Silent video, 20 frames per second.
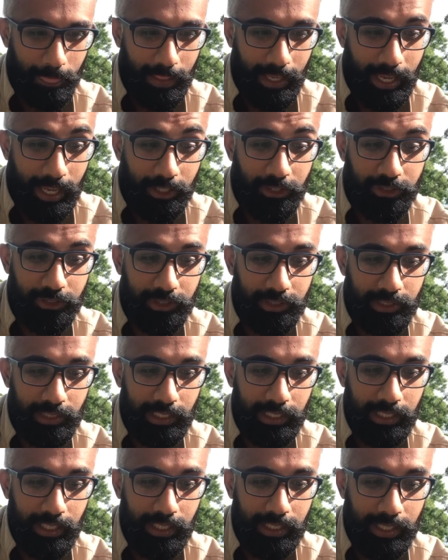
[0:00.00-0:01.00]

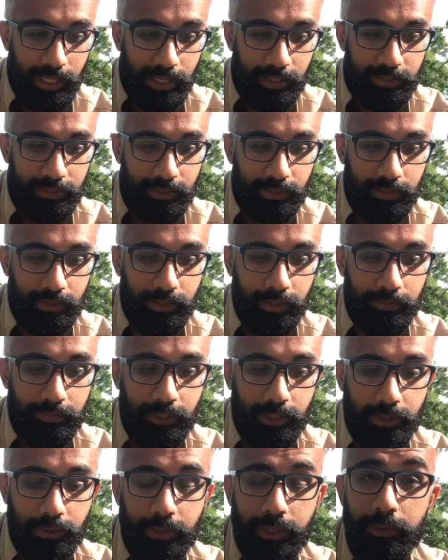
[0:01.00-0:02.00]
Anxiously, I asked her if
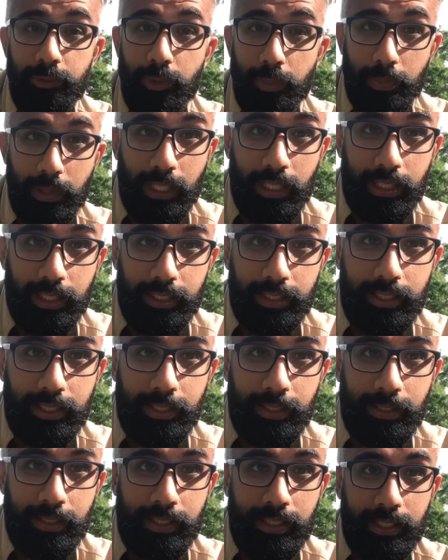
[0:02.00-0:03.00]
the tree replied,
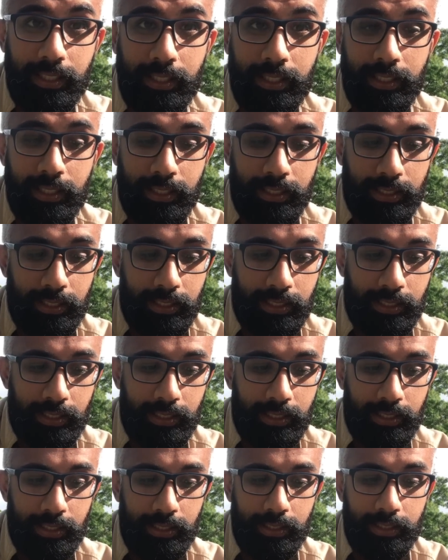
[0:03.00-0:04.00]

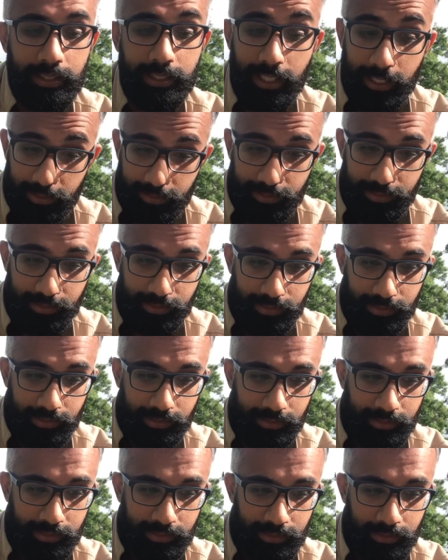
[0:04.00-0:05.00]
"Yes."
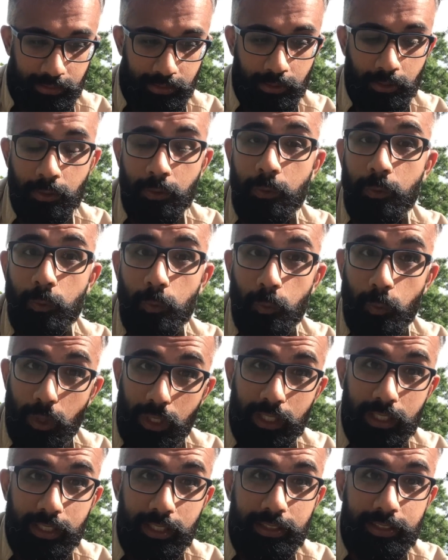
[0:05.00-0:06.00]
What
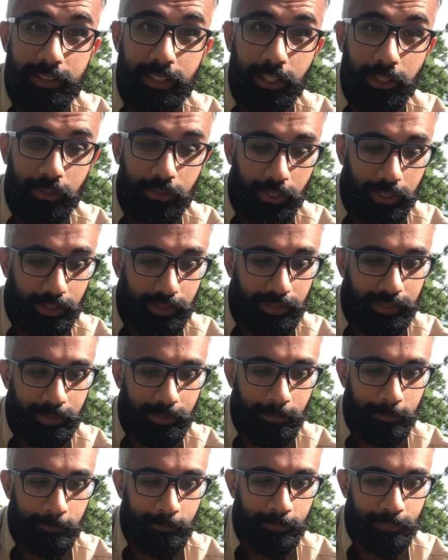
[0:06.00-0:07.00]
did it say to her?
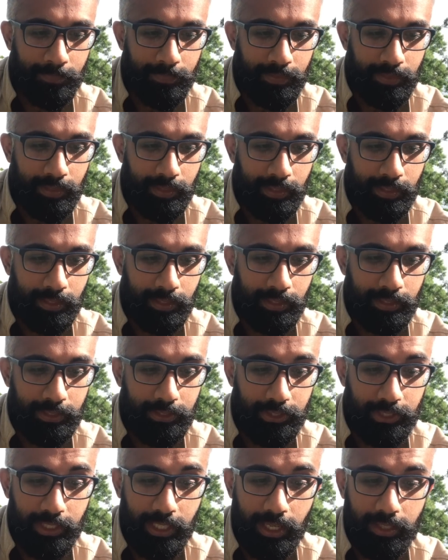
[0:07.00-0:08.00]

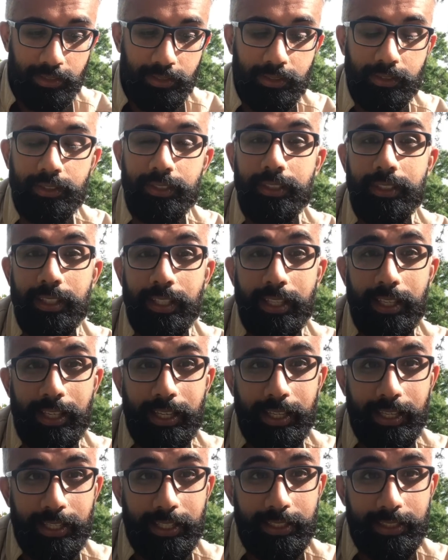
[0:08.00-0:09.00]
She answered,
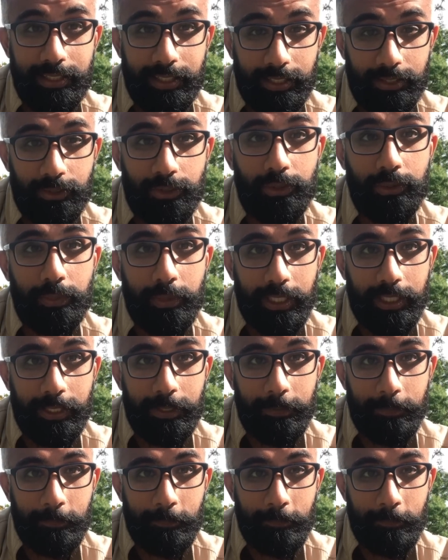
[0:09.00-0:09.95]
it said to me,